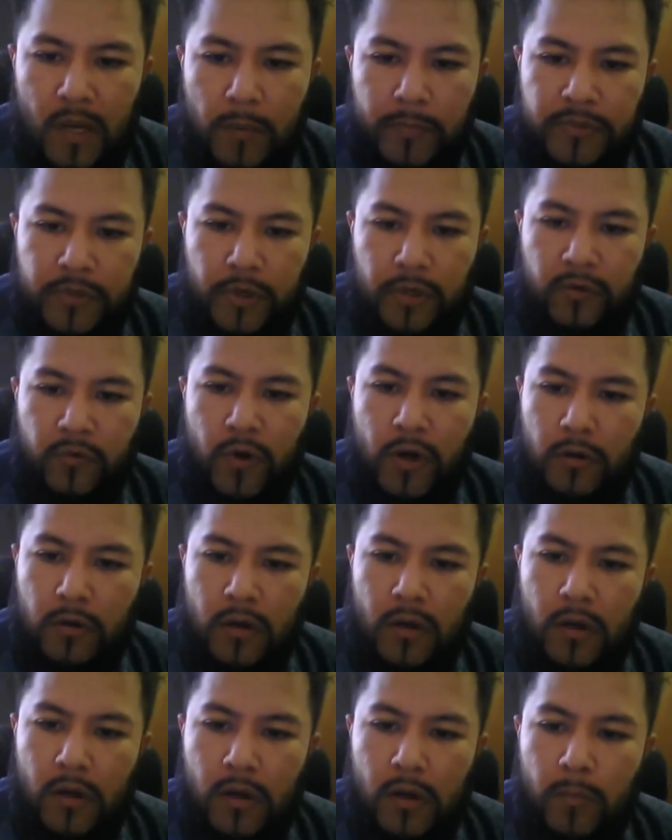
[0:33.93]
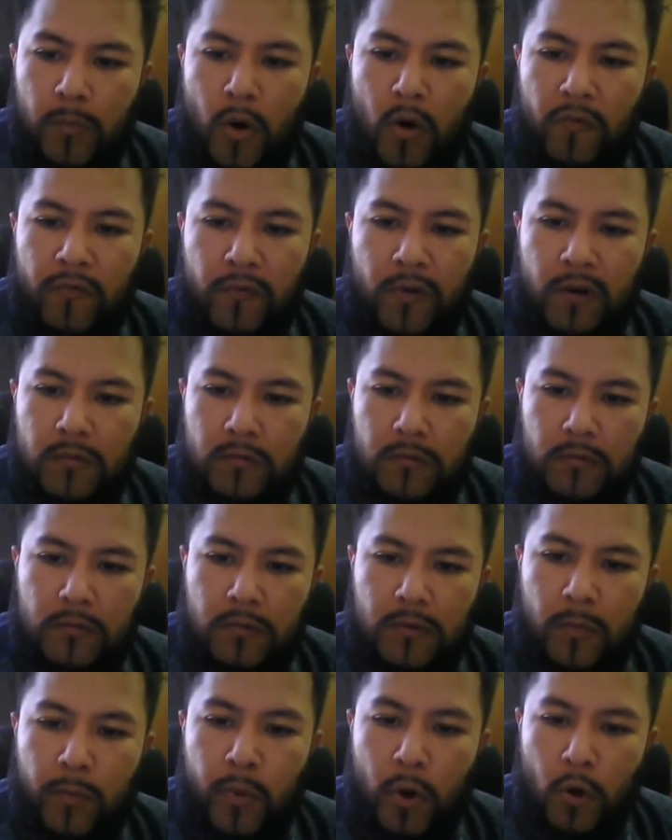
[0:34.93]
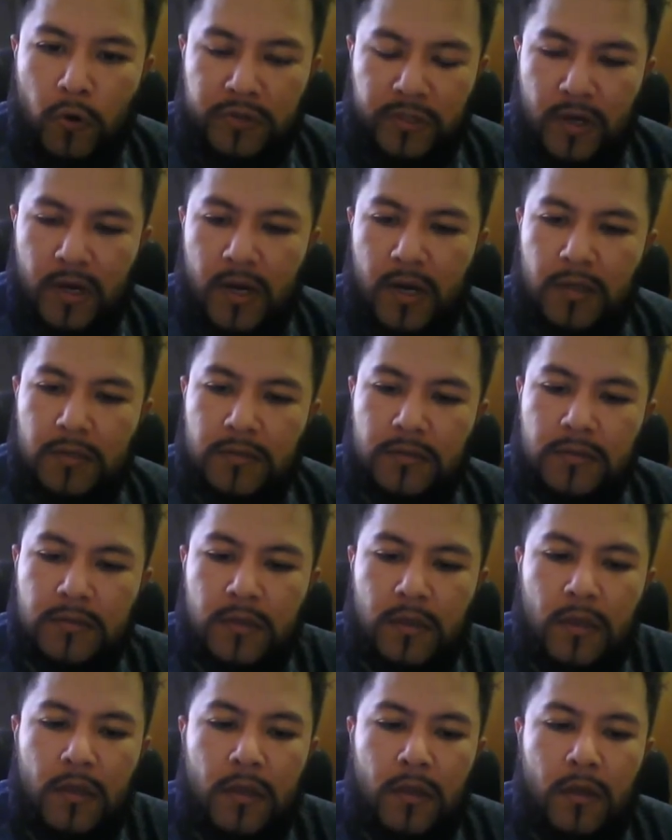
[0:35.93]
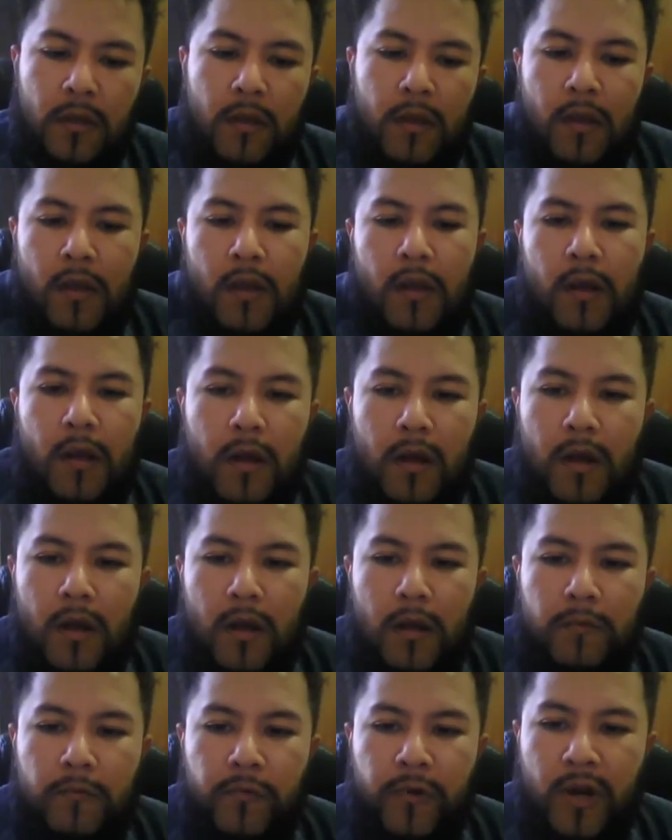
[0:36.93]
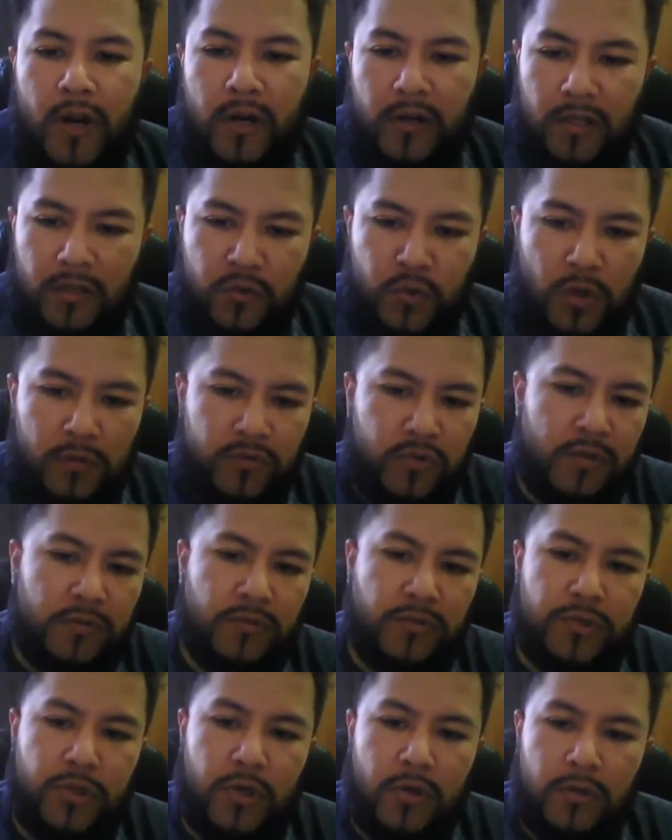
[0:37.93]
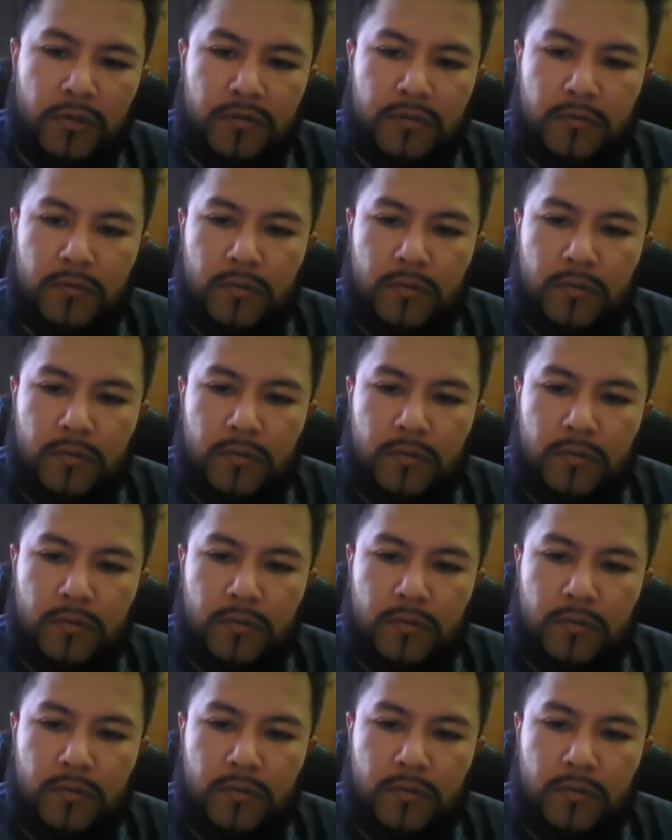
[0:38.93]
talking regarding both the pros and cons. Regarding the 12 tribes chart,